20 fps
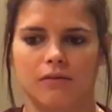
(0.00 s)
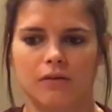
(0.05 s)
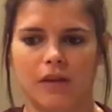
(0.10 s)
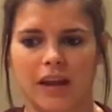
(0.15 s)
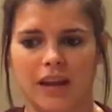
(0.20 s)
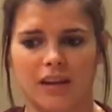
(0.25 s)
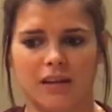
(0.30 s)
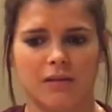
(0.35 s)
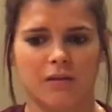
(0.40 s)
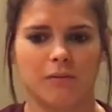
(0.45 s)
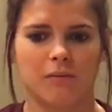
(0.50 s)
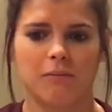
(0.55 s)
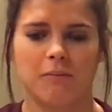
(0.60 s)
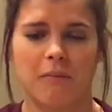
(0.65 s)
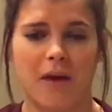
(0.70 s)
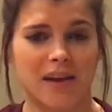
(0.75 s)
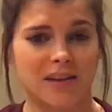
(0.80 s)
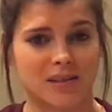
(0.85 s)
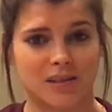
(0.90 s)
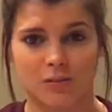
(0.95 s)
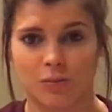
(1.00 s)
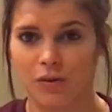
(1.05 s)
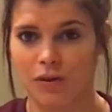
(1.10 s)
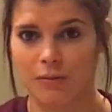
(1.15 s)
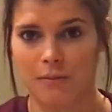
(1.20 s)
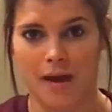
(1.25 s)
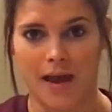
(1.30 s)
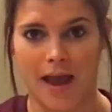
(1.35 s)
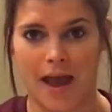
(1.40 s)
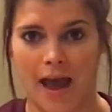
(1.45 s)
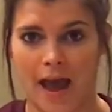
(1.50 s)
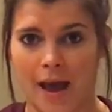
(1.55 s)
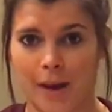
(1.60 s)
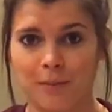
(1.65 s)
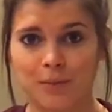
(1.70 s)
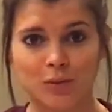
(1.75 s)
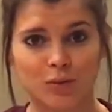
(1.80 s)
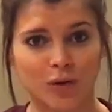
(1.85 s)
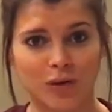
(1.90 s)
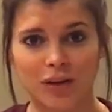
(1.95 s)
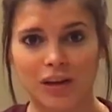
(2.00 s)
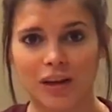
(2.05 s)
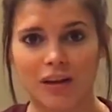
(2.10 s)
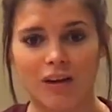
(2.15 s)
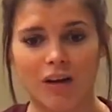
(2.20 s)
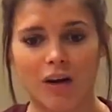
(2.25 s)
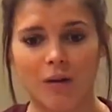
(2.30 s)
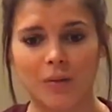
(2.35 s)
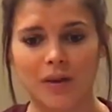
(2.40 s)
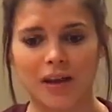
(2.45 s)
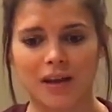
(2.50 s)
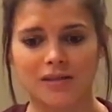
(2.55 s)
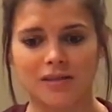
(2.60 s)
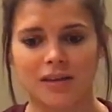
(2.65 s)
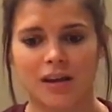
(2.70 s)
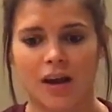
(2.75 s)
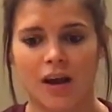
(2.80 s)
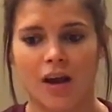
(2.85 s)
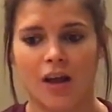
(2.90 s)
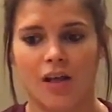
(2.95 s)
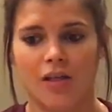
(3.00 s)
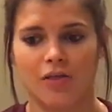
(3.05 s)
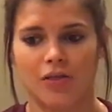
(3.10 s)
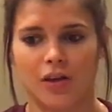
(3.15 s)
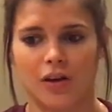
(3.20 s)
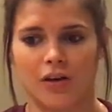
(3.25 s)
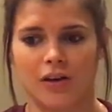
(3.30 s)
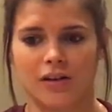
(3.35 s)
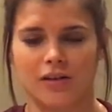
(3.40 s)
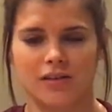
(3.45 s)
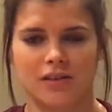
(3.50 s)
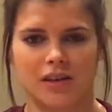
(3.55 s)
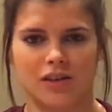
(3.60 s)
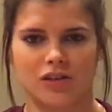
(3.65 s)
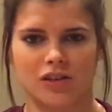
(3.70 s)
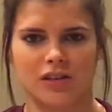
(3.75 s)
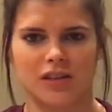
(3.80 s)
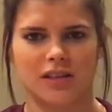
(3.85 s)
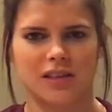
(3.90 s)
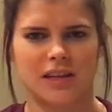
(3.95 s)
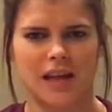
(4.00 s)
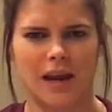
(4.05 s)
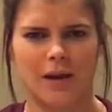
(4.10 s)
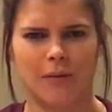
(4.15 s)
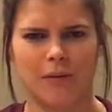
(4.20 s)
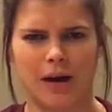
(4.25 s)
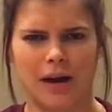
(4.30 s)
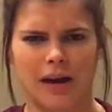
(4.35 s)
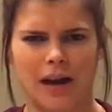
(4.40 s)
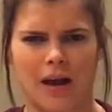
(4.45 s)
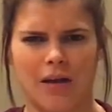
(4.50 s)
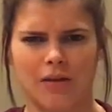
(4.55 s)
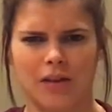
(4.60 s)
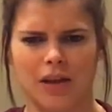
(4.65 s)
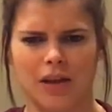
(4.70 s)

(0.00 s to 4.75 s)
like mess with my abs really at all, because they're in such a state right now